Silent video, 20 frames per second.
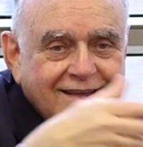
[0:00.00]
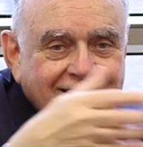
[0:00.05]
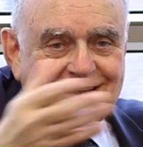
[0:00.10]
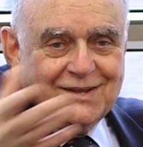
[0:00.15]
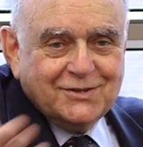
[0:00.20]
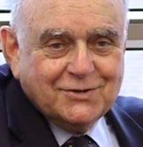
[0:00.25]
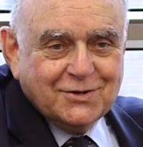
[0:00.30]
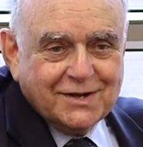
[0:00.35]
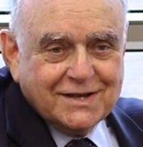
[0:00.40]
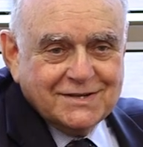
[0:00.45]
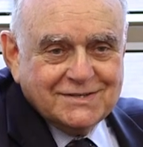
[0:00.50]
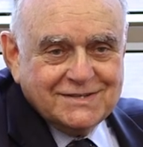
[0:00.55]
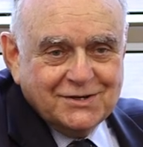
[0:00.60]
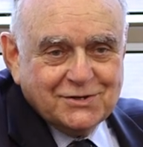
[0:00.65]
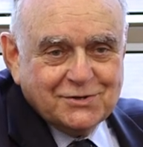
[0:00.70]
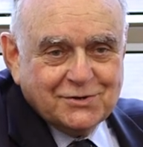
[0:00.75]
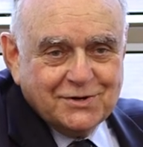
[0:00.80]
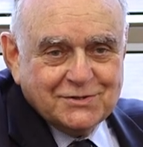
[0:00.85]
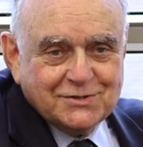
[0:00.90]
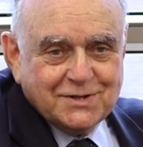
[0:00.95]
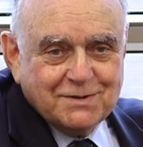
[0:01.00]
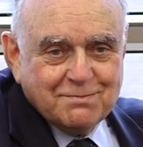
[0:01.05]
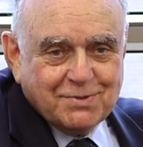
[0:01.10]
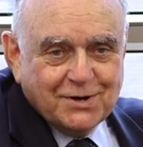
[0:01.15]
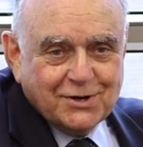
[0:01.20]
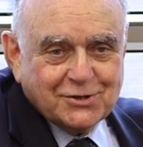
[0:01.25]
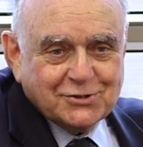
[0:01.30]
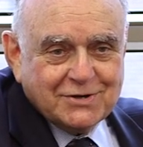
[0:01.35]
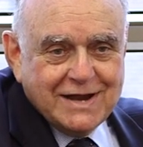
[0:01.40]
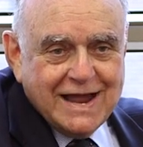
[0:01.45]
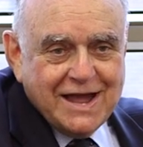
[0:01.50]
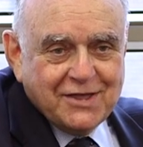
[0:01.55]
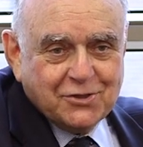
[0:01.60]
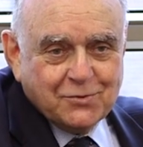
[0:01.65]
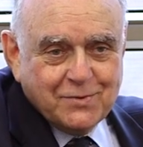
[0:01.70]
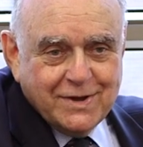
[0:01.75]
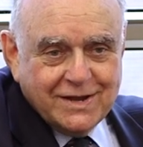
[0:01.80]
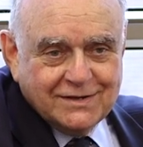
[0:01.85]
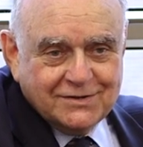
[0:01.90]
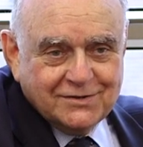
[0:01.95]
he took his interest in Berkshire
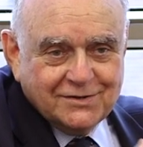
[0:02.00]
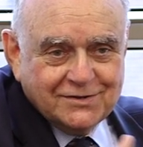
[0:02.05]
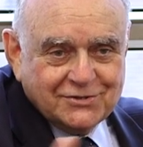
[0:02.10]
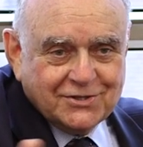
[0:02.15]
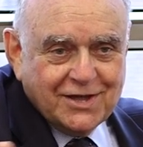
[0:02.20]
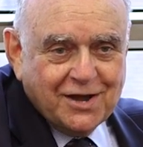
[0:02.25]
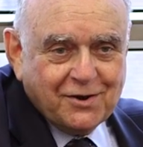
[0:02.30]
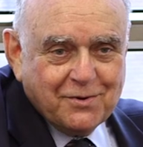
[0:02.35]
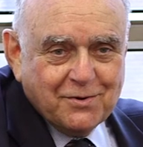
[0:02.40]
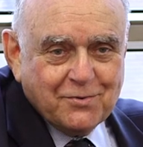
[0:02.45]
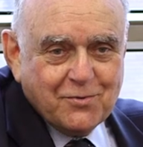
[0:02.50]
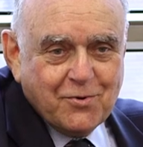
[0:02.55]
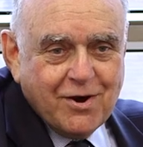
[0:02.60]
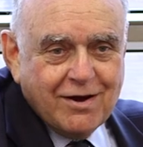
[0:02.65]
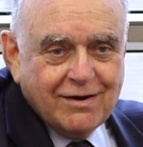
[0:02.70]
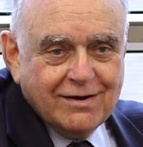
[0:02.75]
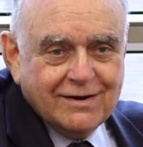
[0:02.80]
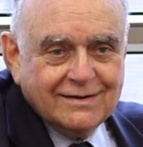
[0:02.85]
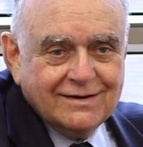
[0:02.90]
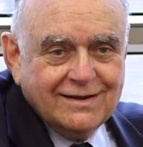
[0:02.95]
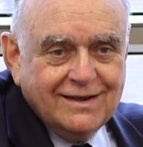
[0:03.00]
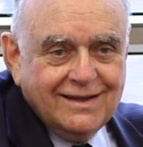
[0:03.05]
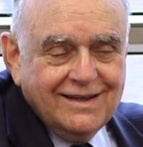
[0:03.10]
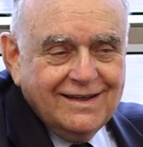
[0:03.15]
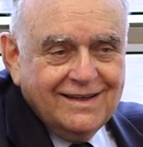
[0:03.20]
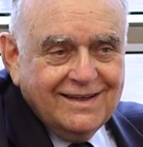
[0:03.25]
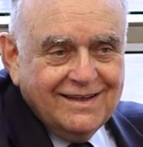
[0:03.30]
Hathaway and stuck with Warren.